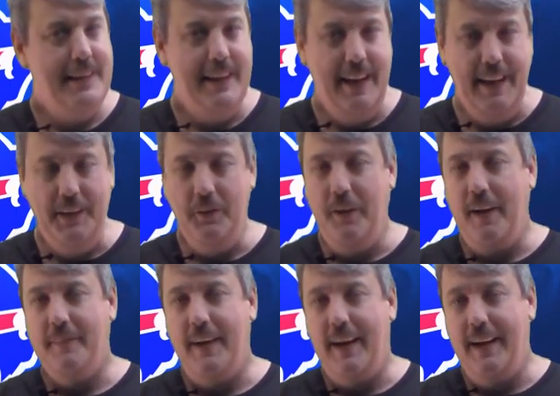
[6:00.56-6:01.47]
They do
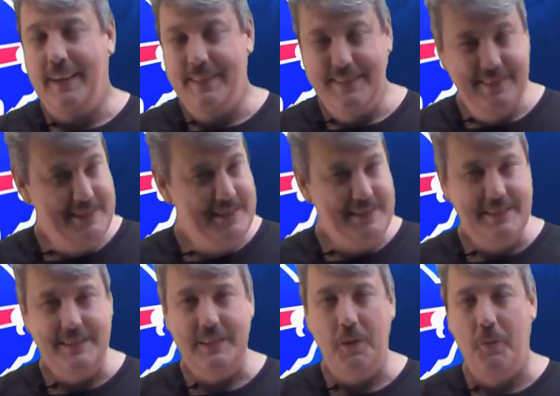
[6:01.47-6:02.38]
have a
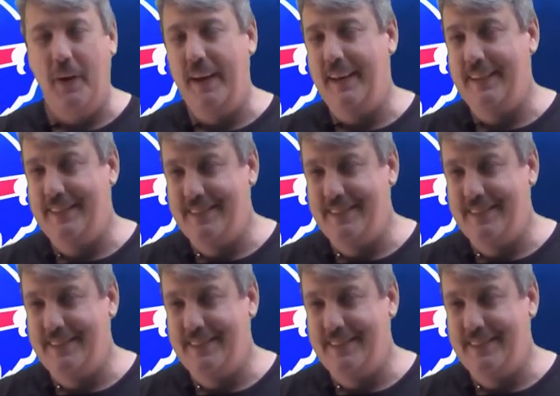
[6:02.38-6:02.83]
somewhat